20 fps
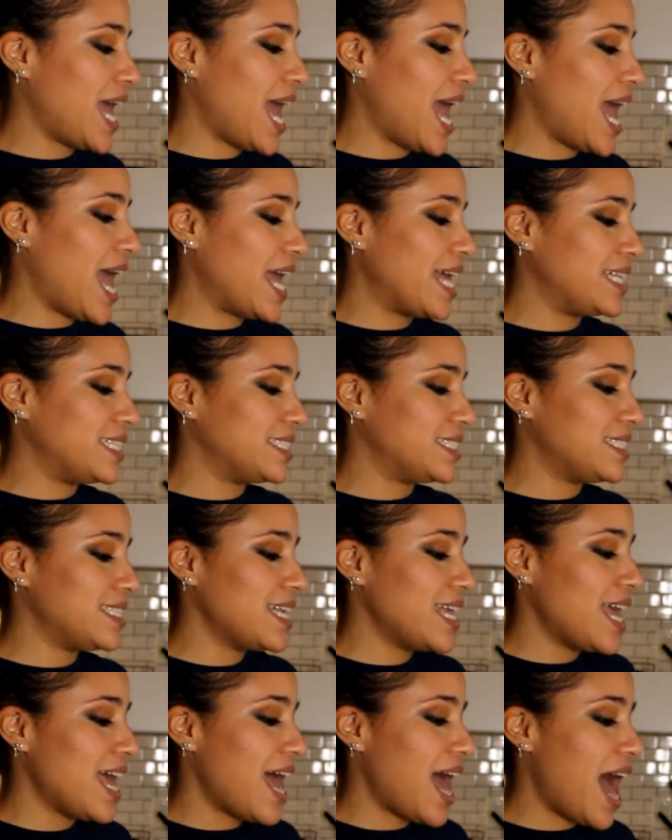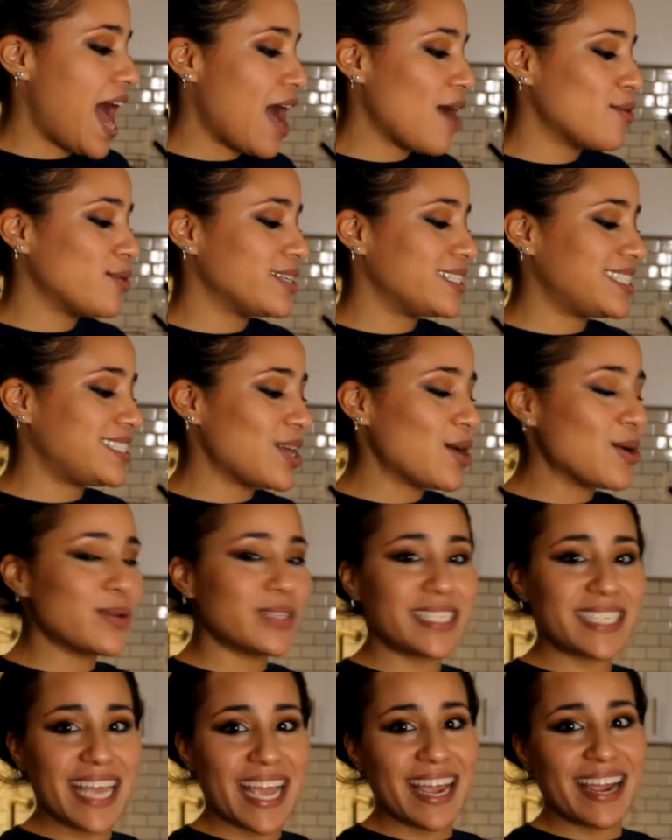and I was so
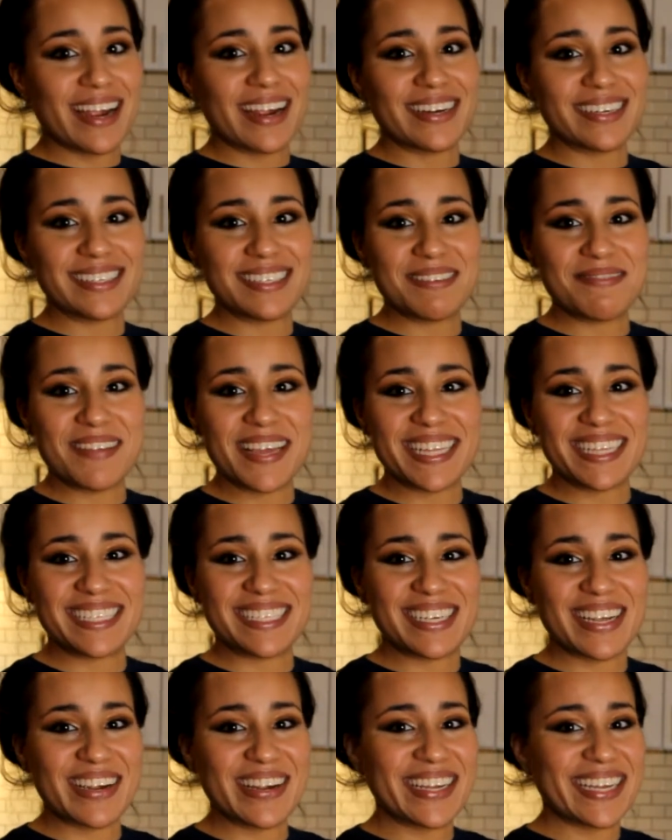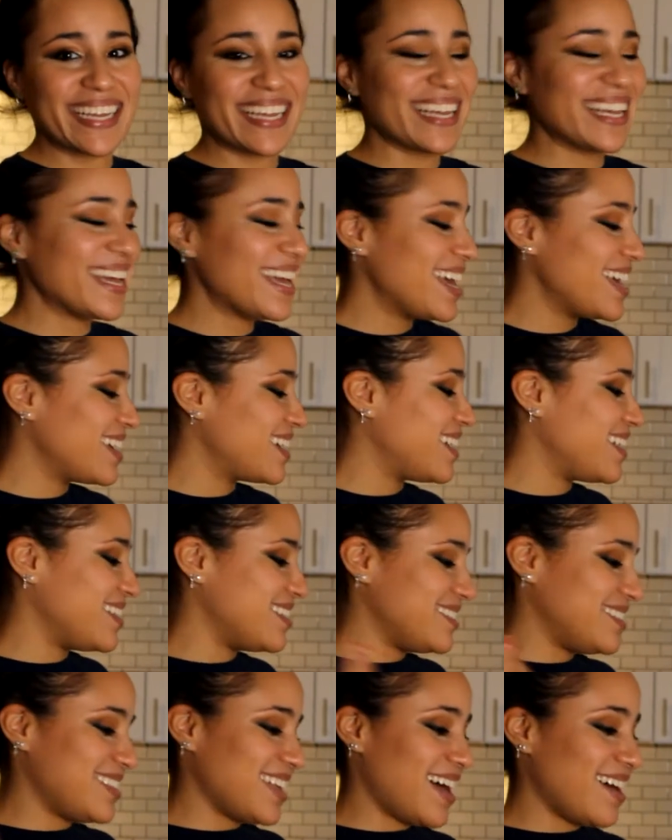scared to make the turkey
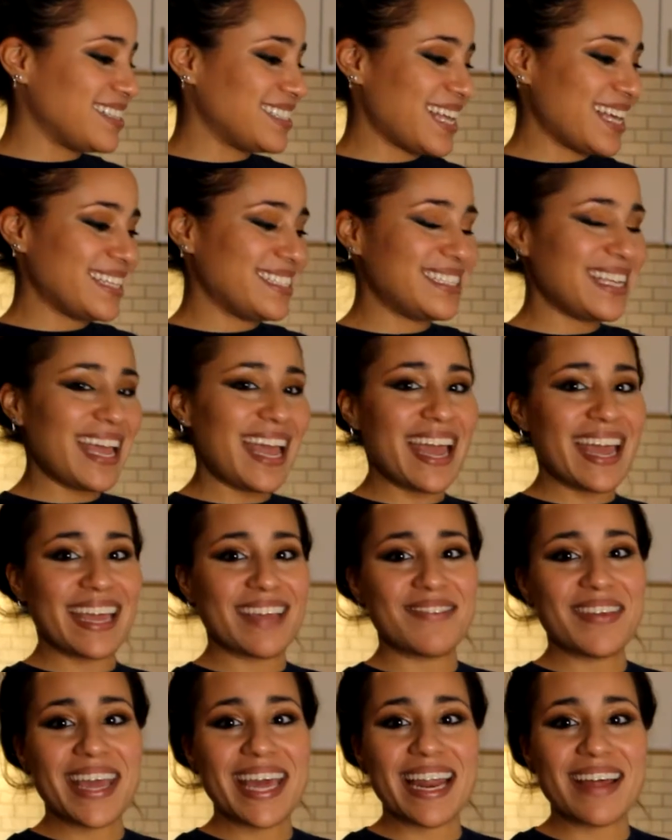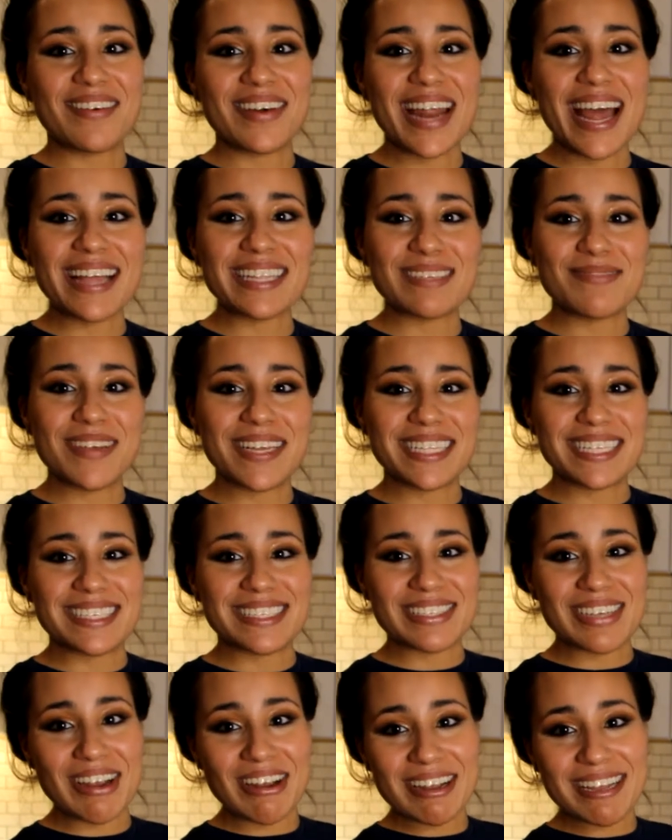because I was like, dang man, I'm gonna have to make
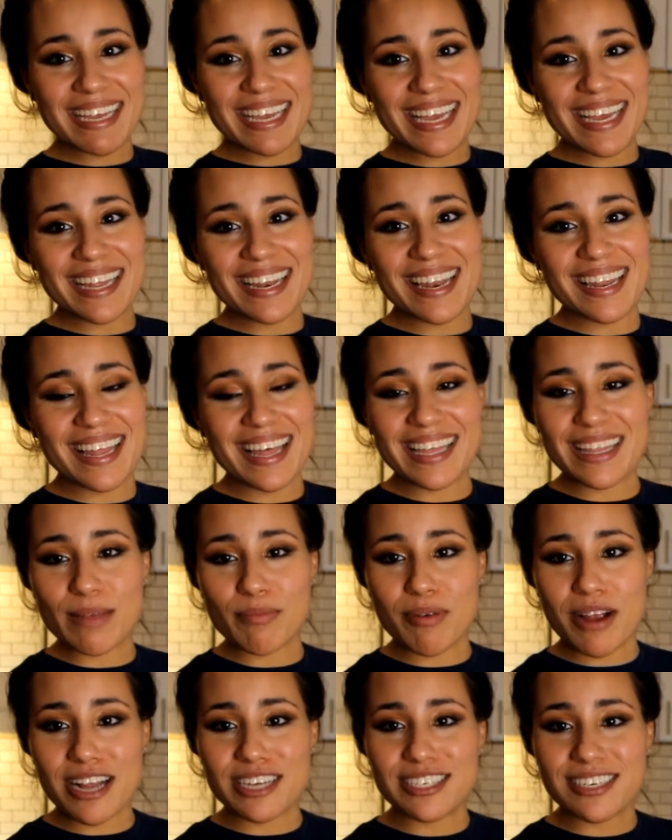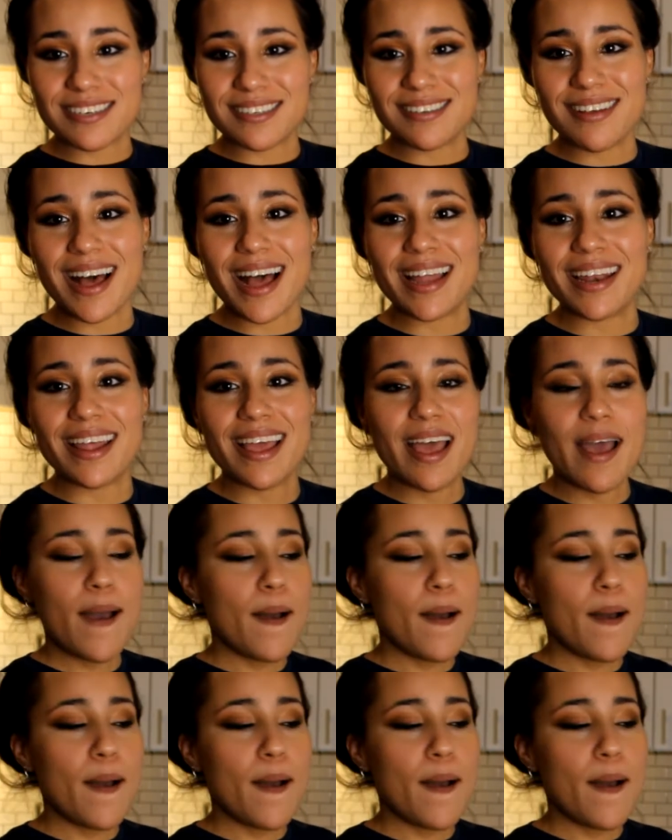this turkey and like the pressure's on.